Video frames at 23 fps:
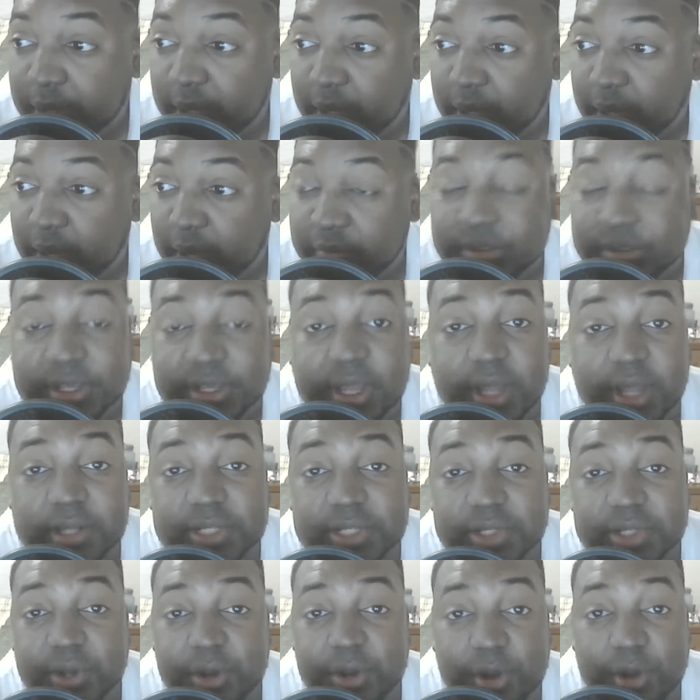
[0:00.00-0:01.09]
Everything kind of
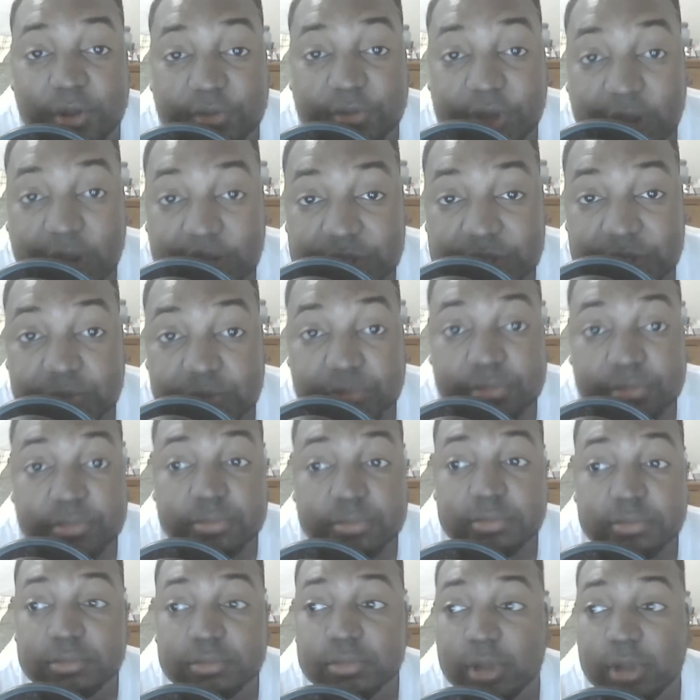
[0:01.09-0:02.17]
started off in high school.
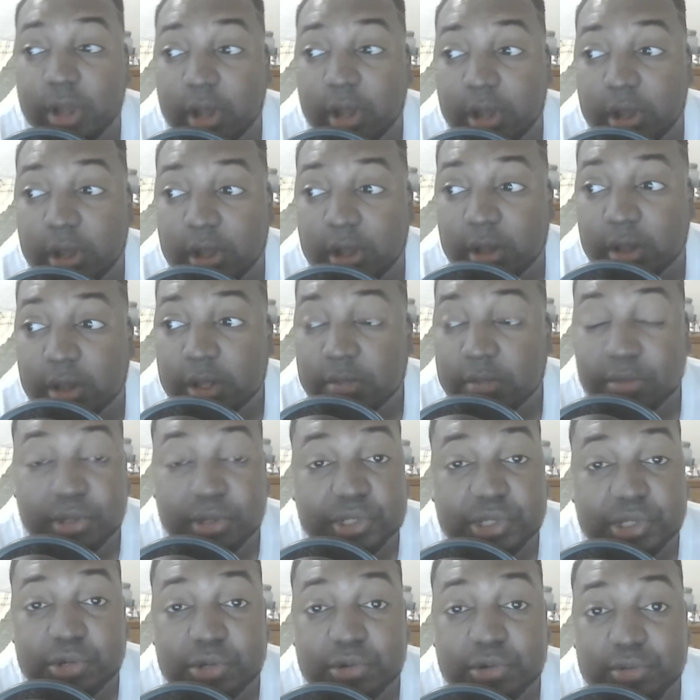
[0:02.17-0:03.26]
Middle
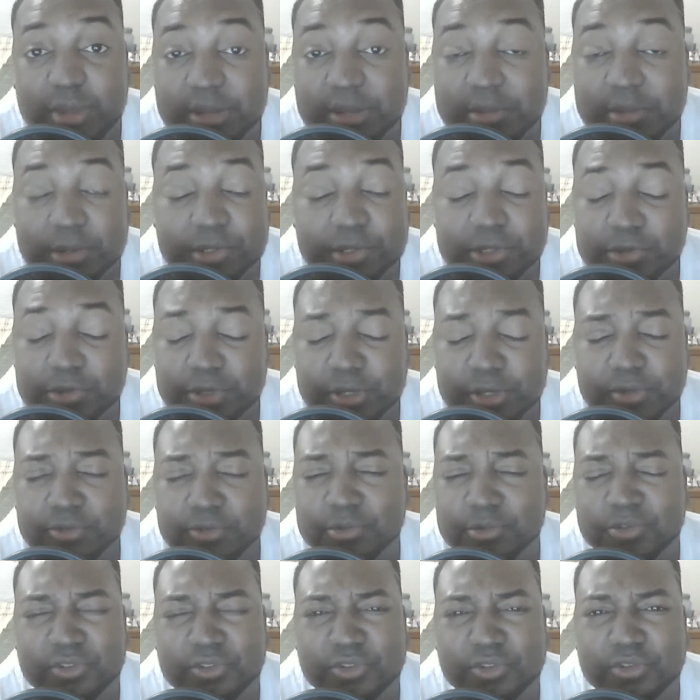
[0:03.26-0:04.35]
school, my middle school years
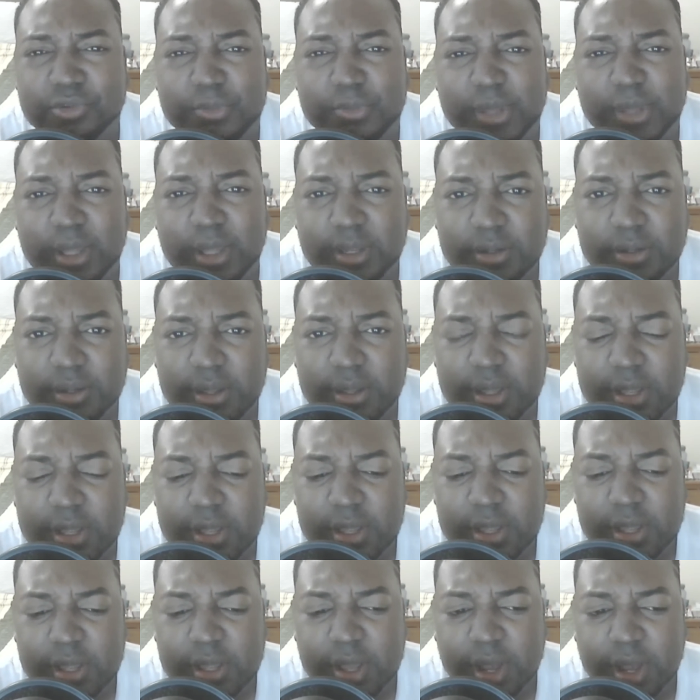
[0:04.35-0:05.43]
wasn't too bad.
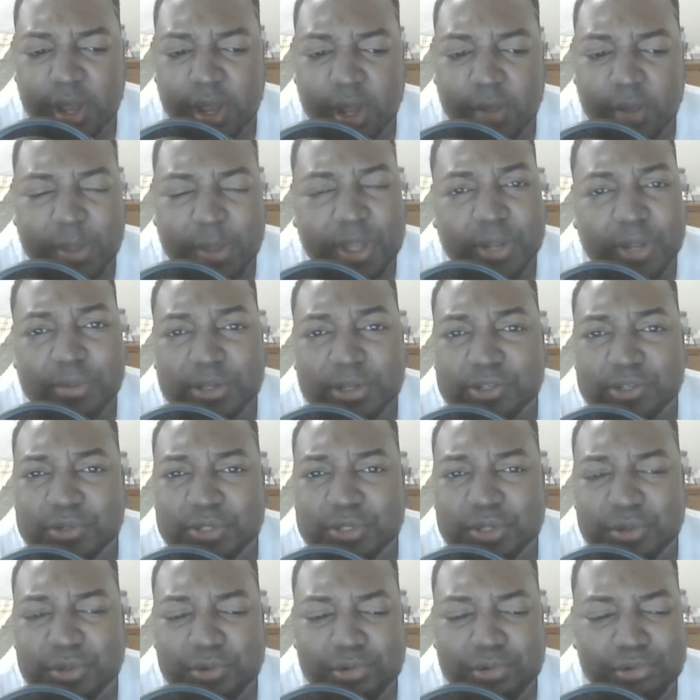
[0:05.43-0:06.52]
Elementary
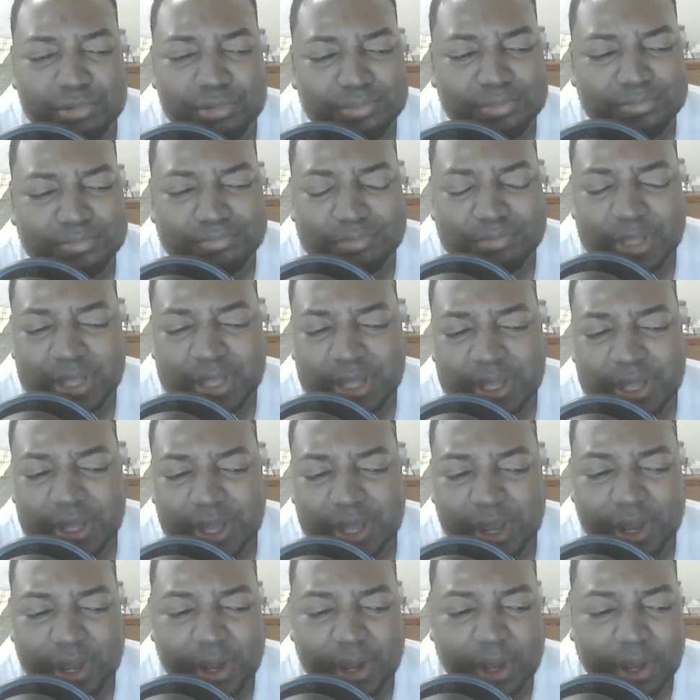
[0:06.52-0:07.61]
school,
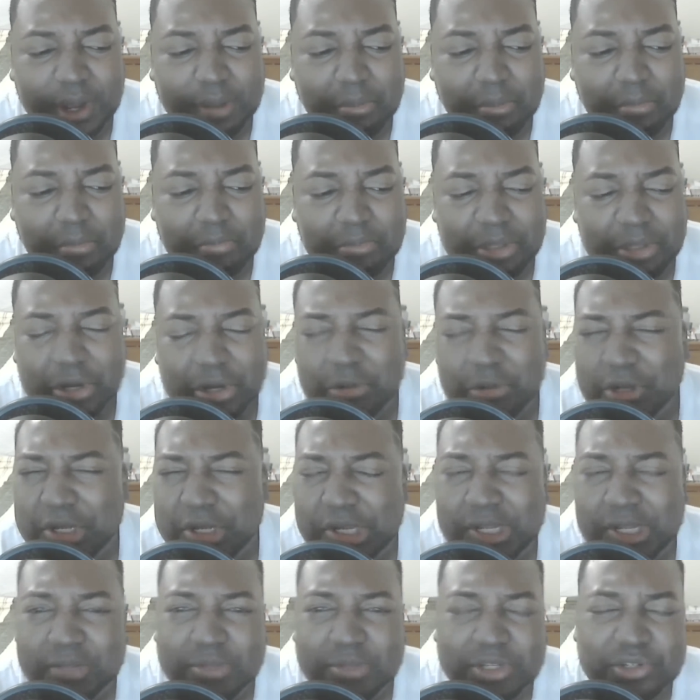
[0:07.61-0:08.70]
when you're in
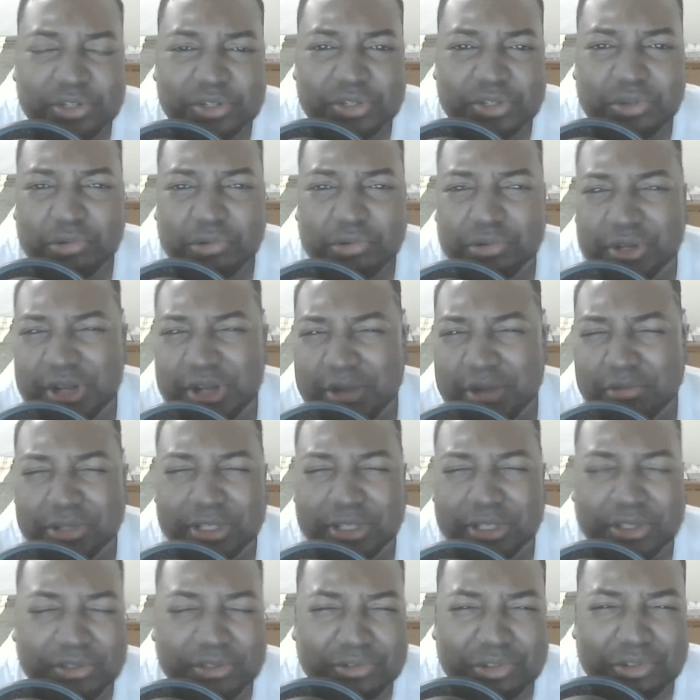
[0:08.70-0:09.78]
elementary school, you're not
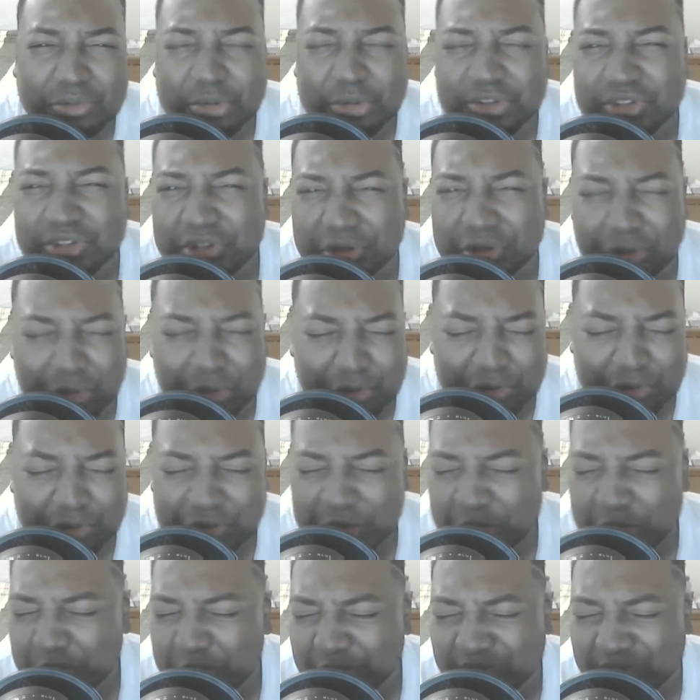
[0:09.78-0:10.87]
really too much into girls. You're
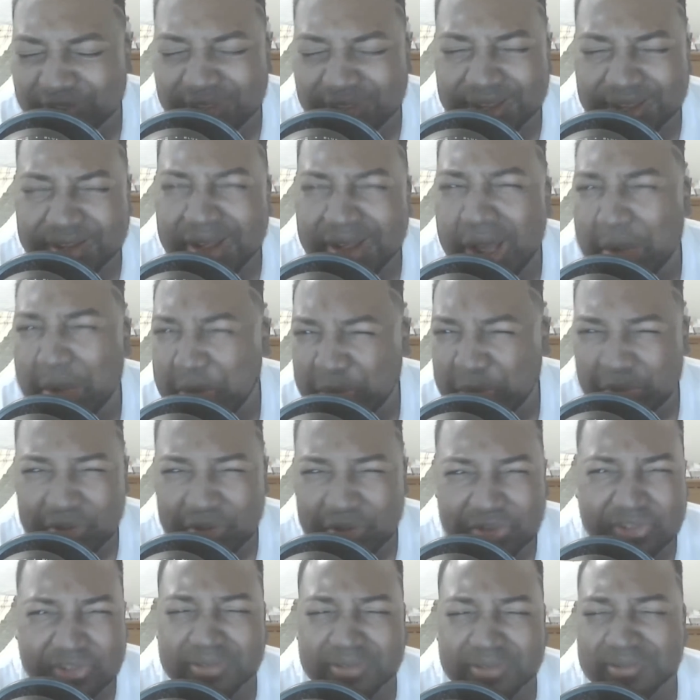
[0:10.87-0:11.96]
more into like comic
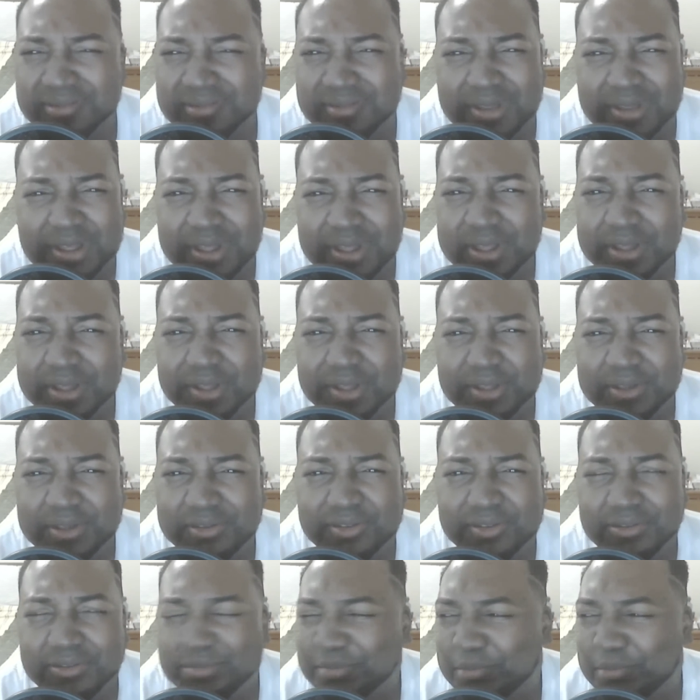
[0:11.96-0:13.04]
books and
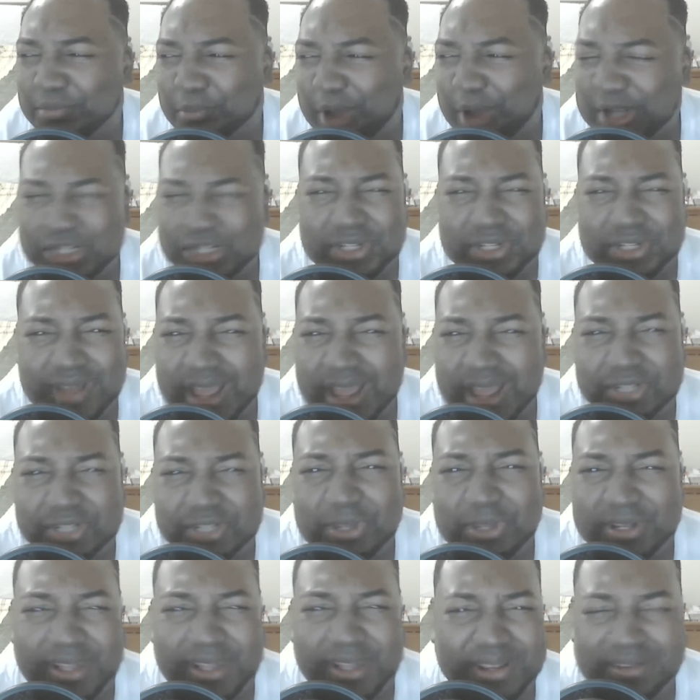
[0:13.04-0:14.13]
watching
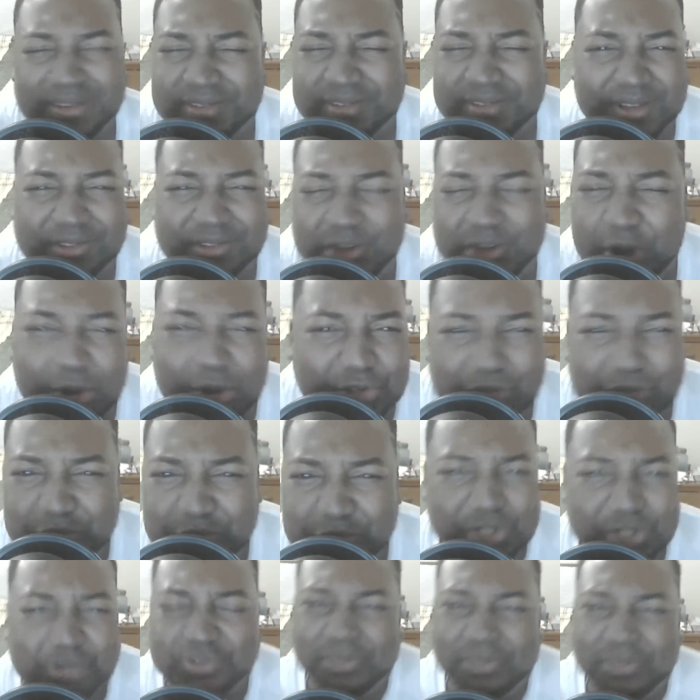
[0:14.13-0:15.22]
X-Men, like cartoon
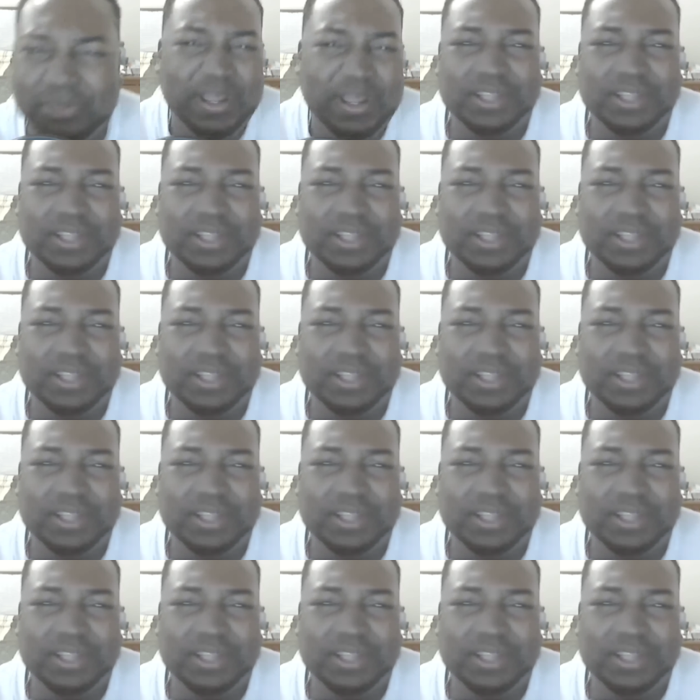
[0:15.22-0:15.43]
shows. I mean,